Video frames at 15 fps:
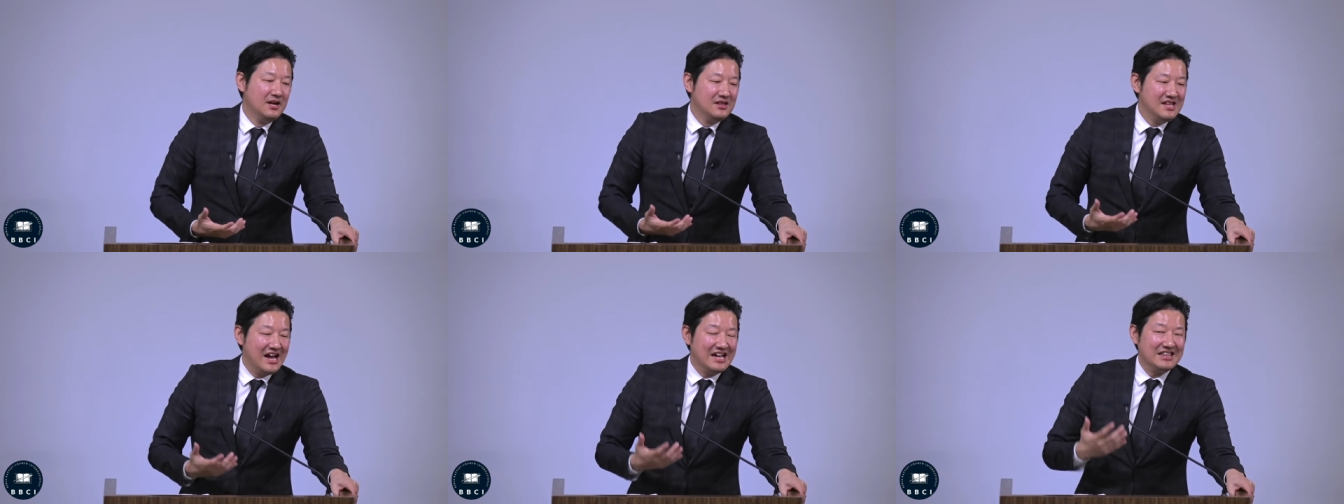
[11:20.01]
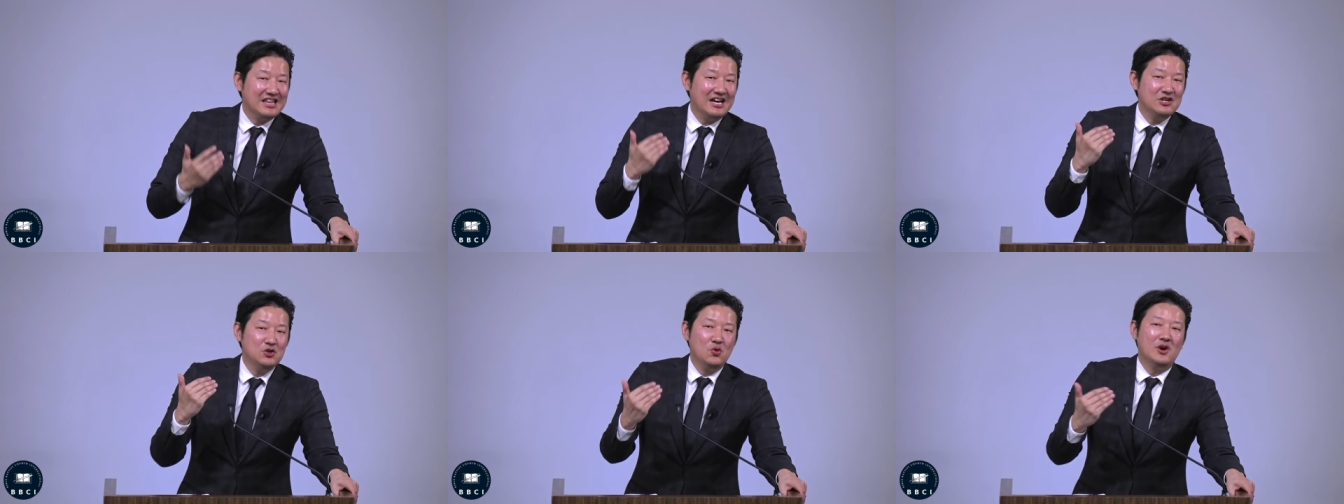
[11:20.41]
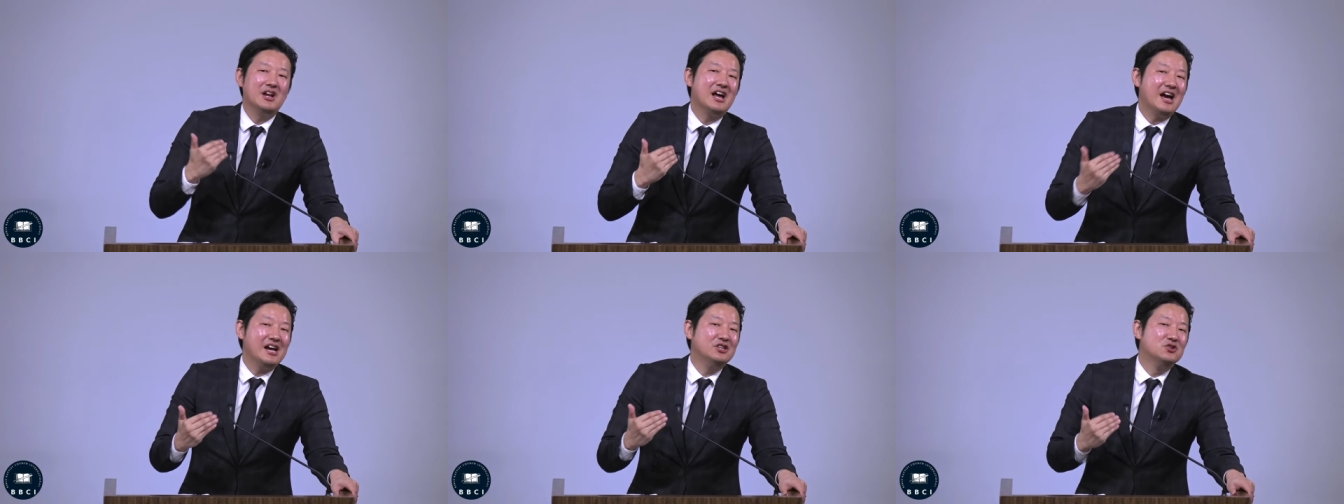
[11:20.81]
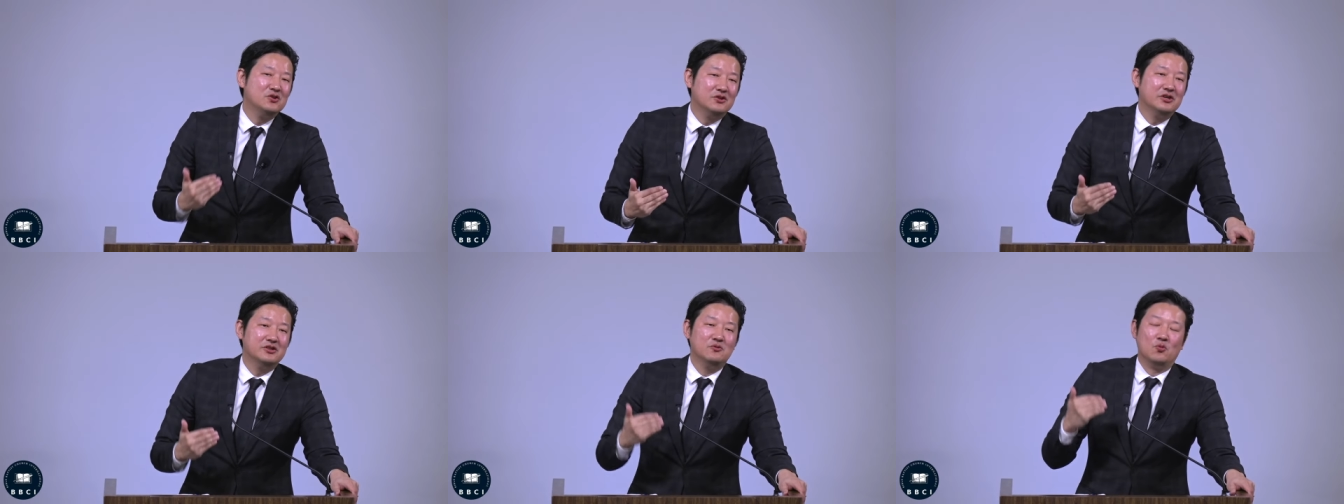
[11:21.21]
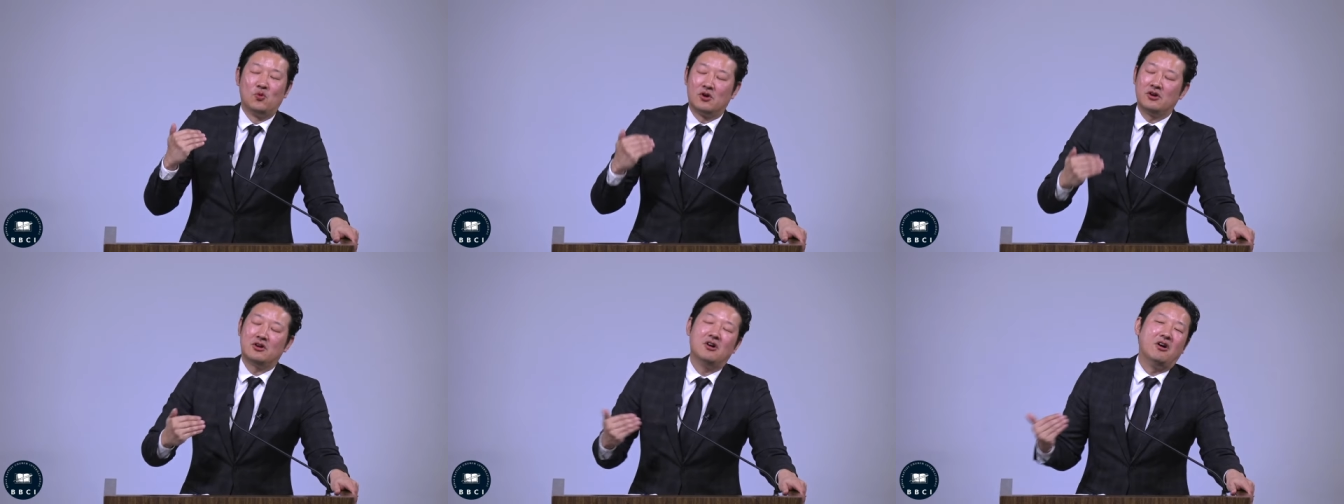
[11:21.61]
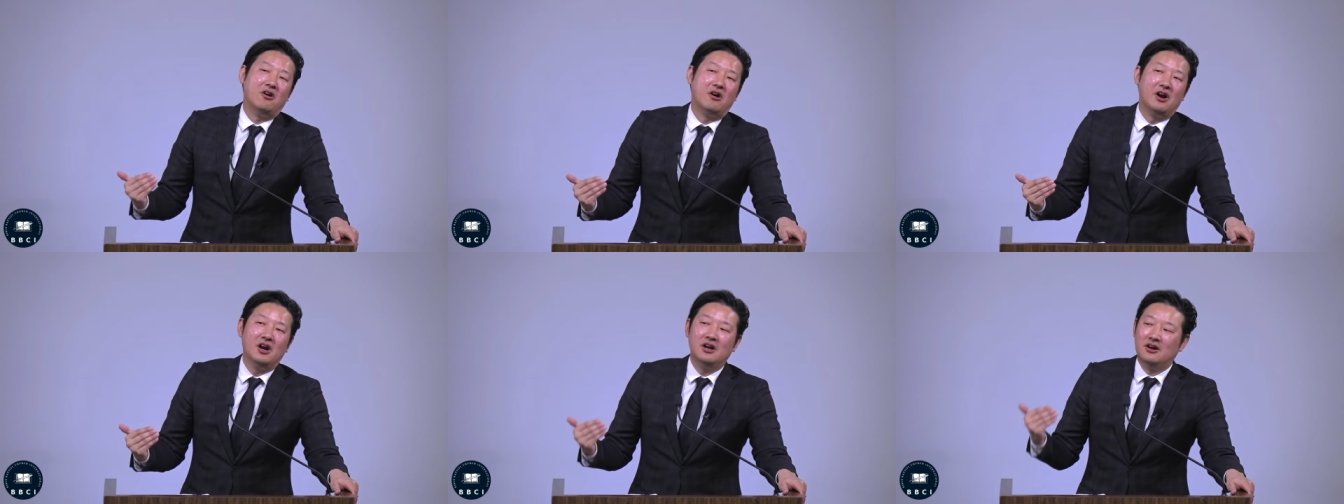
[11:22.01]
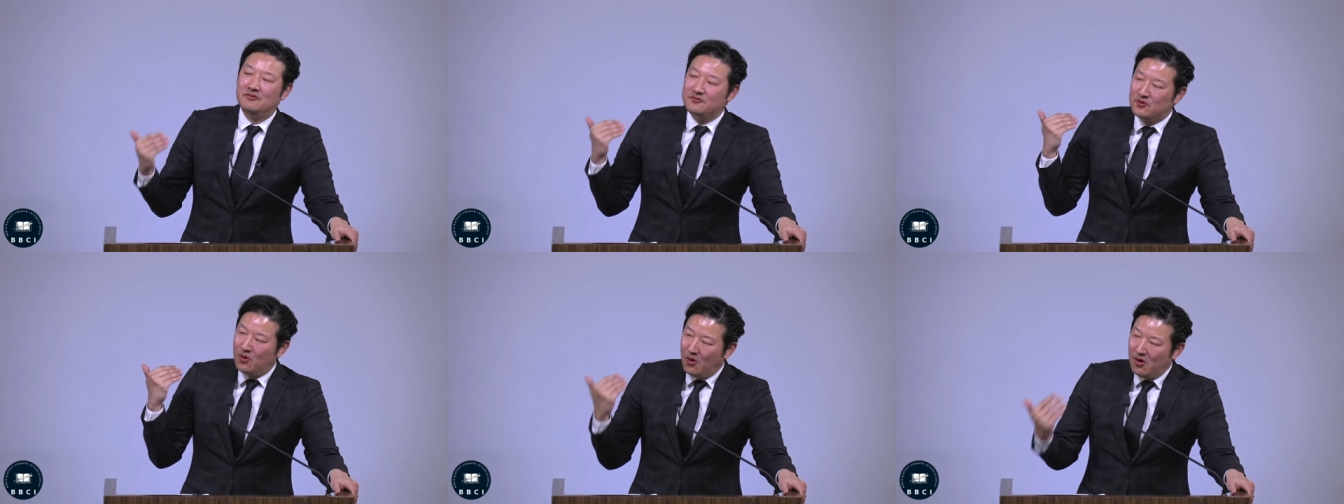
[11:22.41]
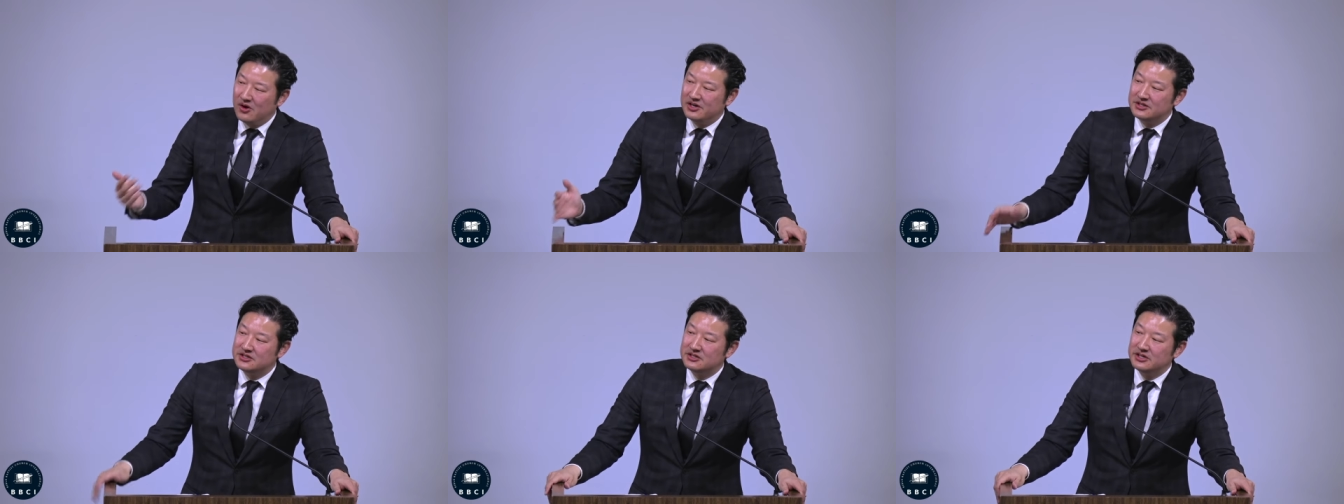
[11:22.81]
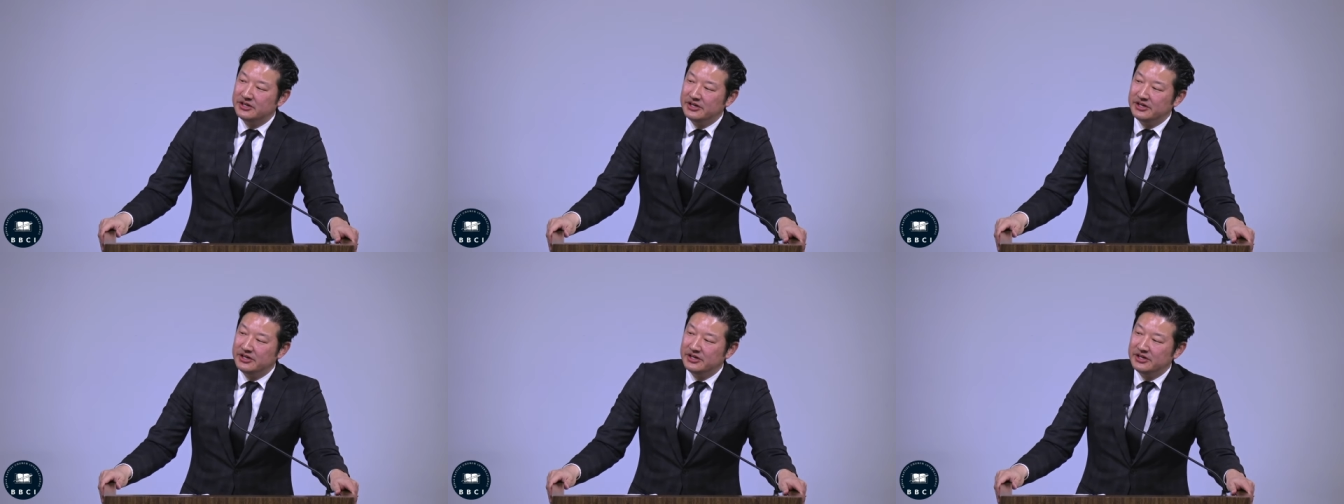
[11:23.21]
Not that you and I shouldn't work hard, of course.